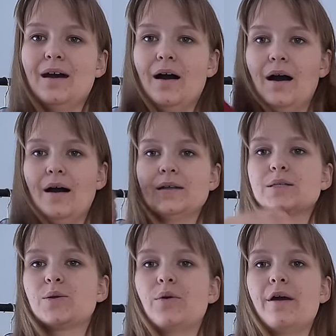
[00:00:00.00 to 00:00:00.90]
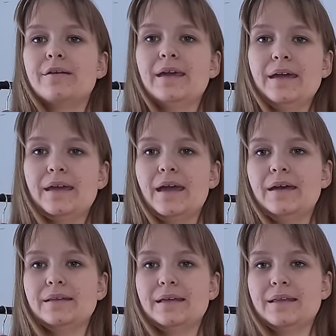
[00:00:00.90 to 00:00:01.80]
a square neck,
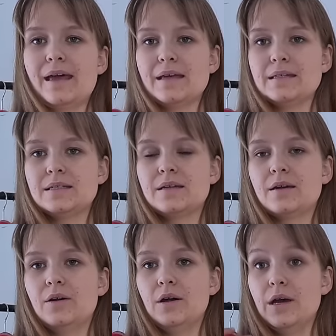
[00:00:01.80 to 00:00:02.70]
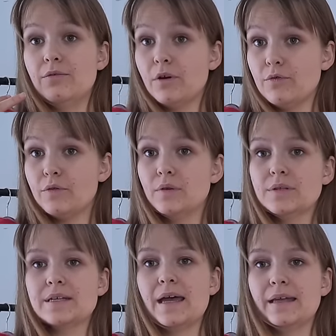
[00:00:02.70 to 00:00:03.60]
and it has
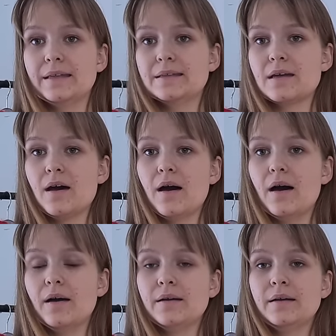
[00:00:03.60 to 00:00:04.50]
ruffles and a